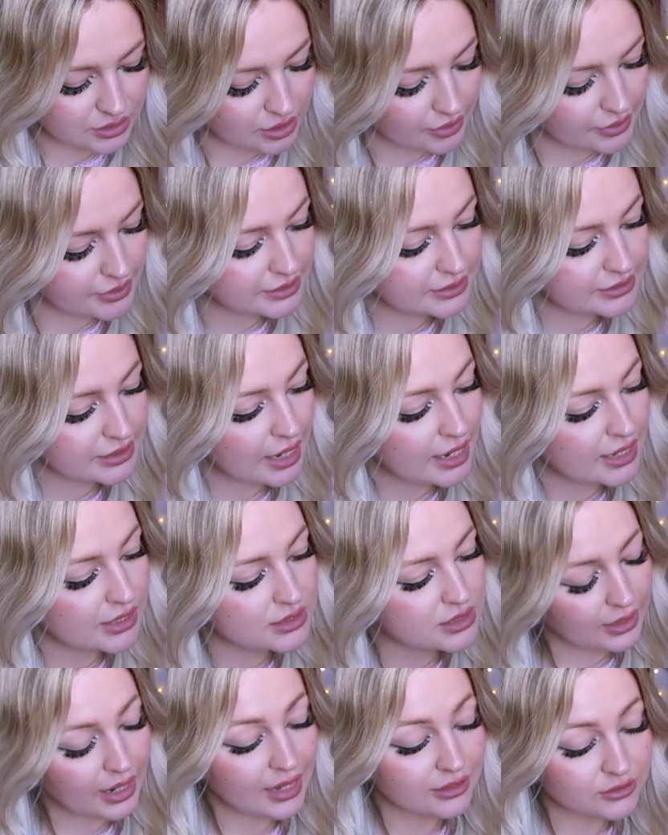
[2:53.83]
So it
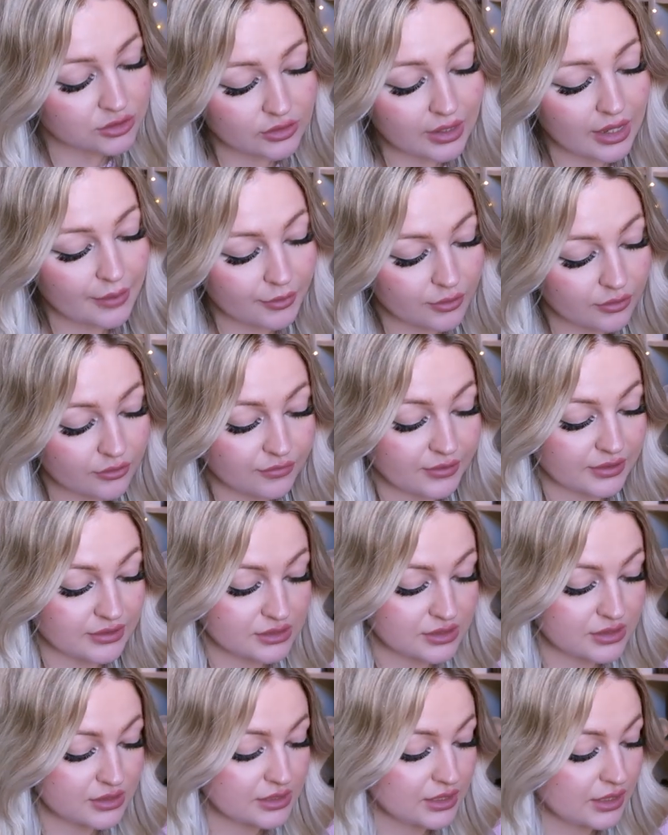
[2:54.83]
says, an adult epic
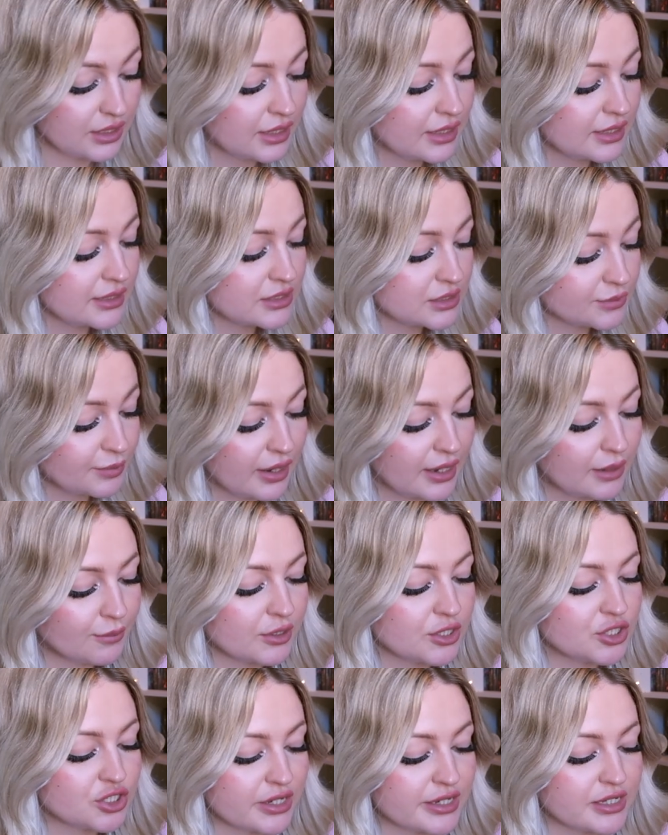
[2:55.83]
fantasy inspired
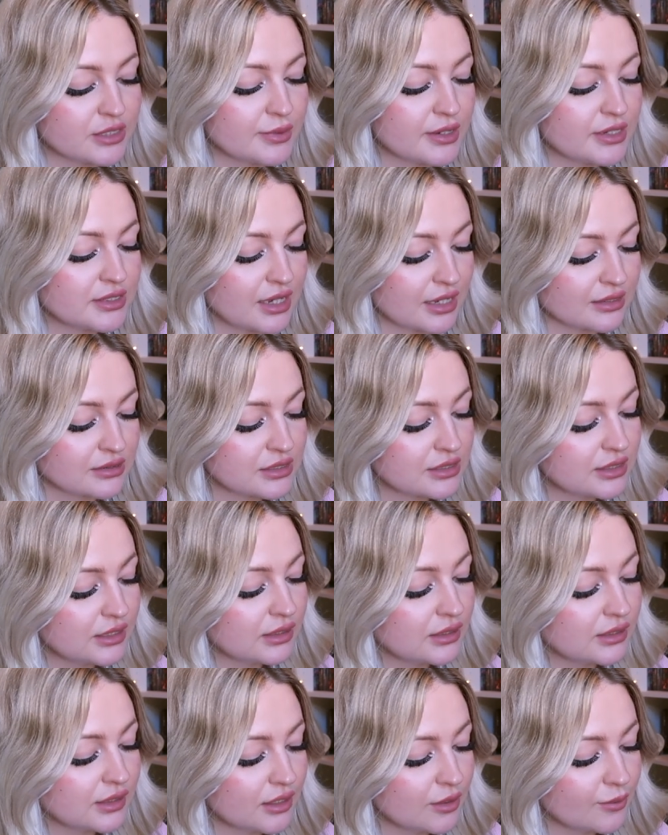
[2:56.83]
by Shakespeare's Antony
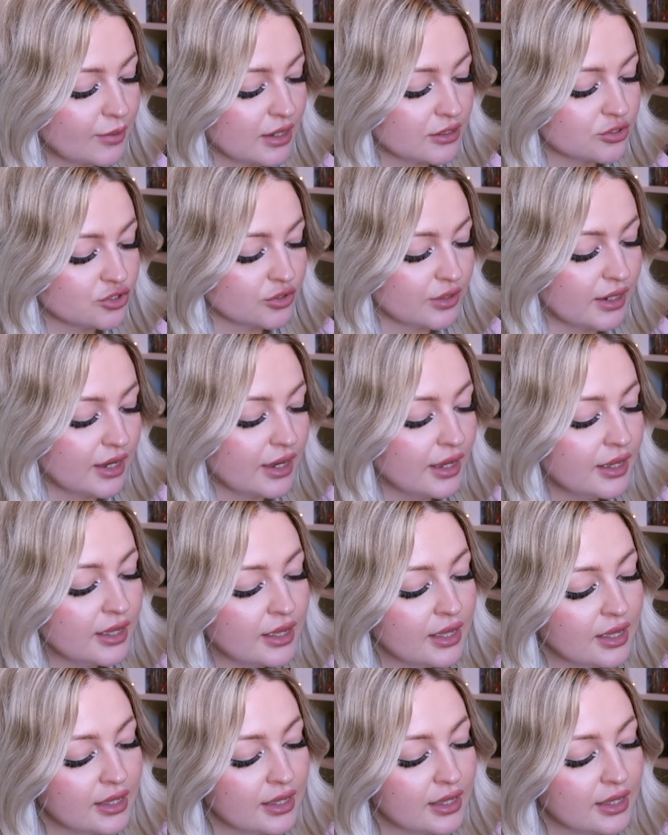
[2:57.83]
and Cleopatra.